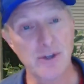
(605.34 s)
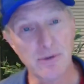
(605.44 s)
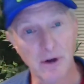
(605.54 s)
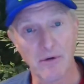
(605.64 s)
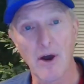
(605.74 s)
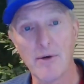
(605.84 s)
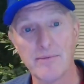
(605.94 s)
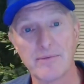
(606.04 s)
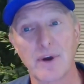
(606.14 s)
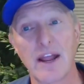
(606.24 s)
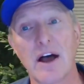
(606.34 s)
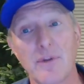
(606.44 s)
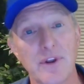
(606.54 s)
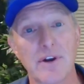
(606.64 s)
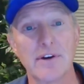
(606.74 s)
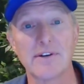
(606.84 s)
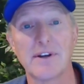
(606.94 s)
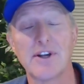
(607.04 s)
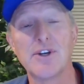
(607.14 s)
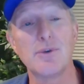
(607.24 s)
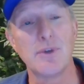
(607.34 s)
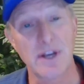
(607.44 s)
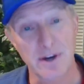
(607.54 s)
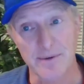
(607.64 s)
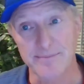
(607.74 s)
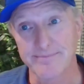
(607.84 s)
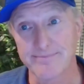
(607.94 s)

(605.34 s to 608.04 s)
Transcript: you can grow for a healthier new year.